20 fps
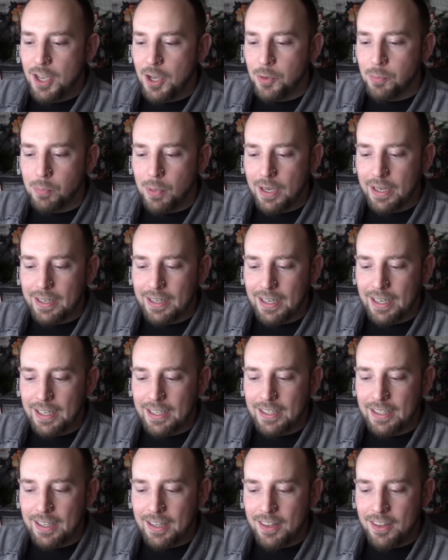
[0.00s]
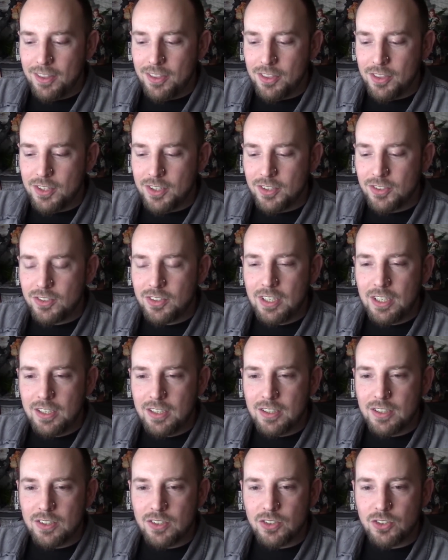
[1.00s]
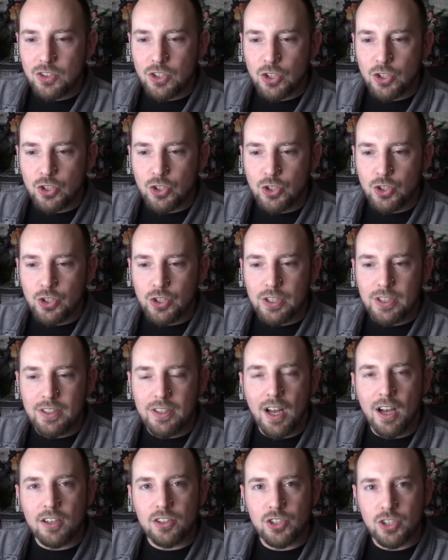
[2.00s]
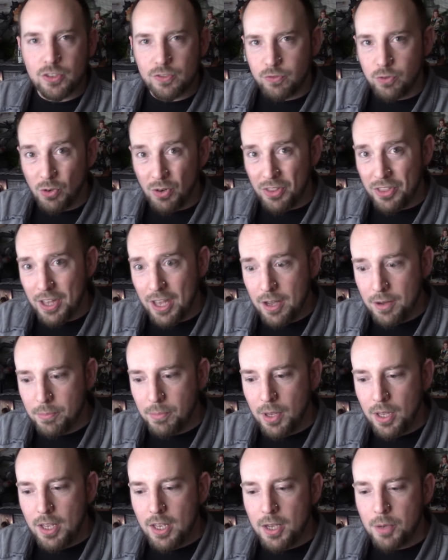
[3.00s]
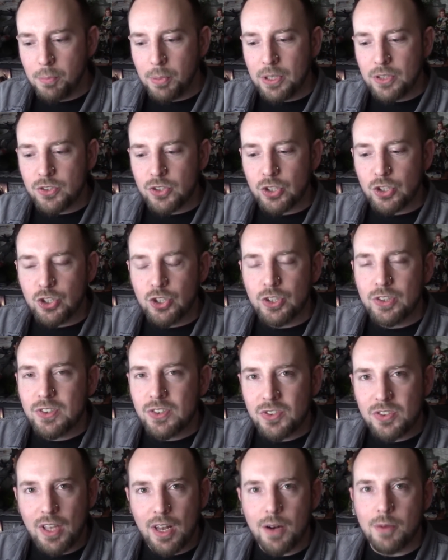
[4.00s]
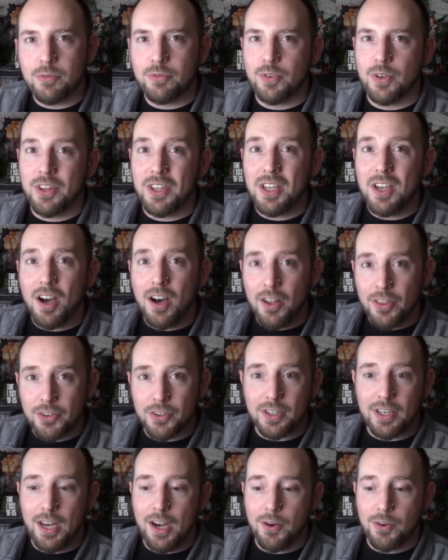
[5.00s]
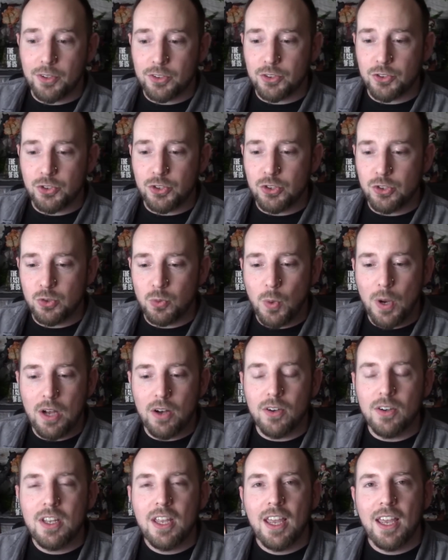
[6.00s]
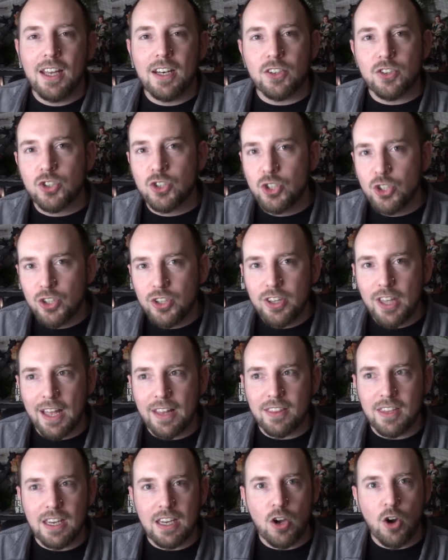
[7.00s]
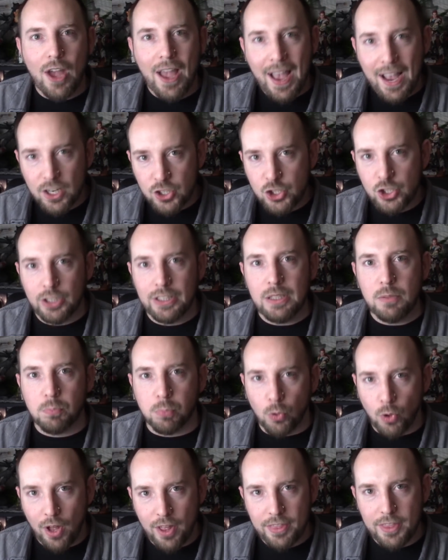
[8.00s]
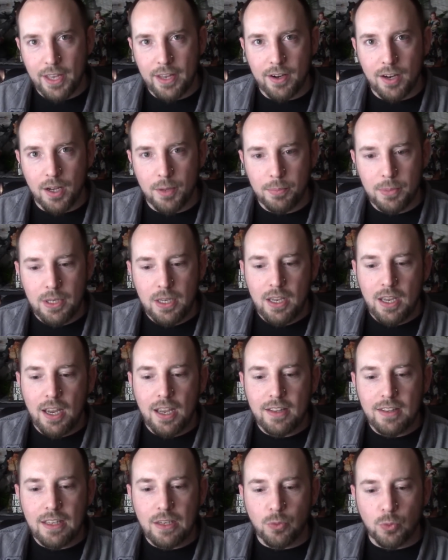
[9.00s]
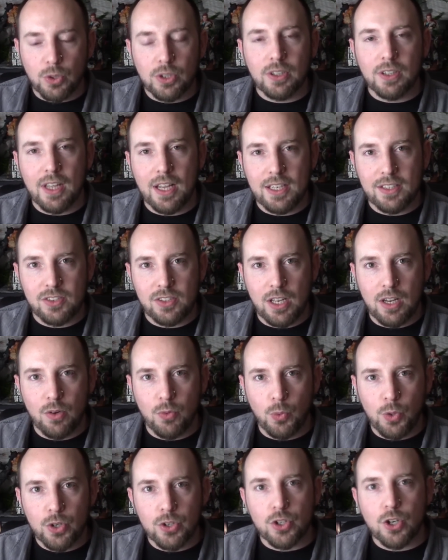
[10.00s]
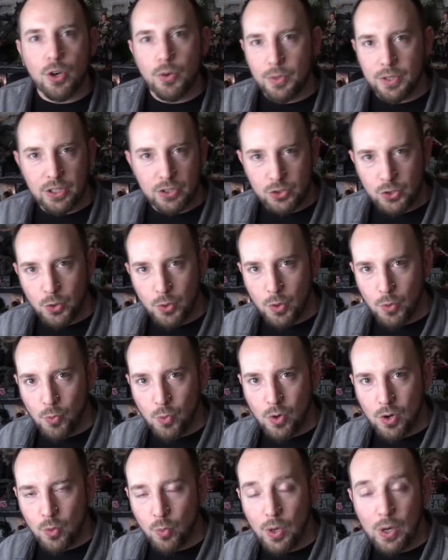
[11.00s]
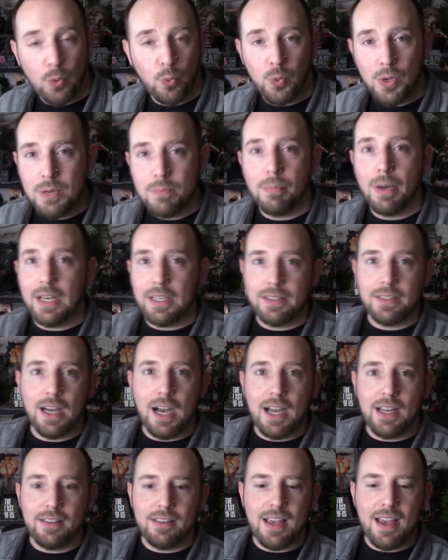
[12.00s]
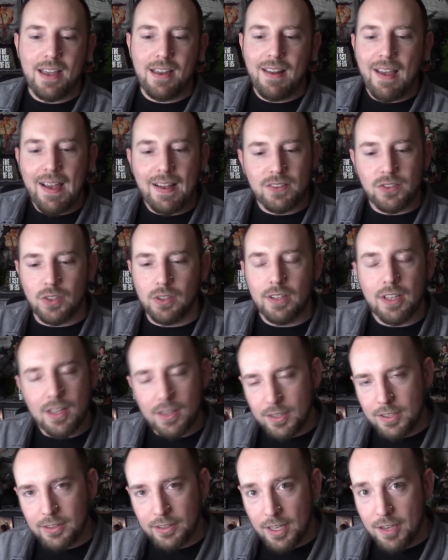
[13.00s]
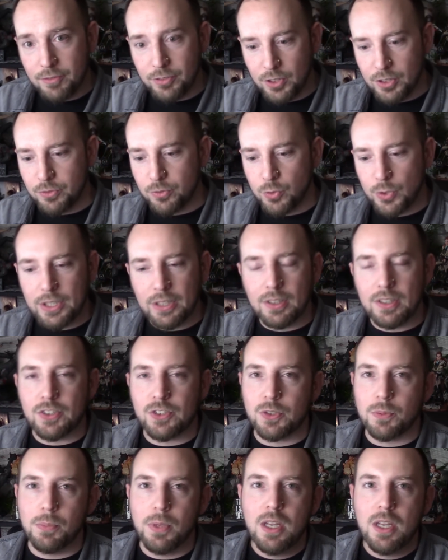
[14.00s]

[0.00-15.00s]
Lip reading: but this is good not just for them, but it's a good setup for the other characters as well. And it's good that they actually brought that up, and they realized that we're going into a war where we might die. That adds a level of realism,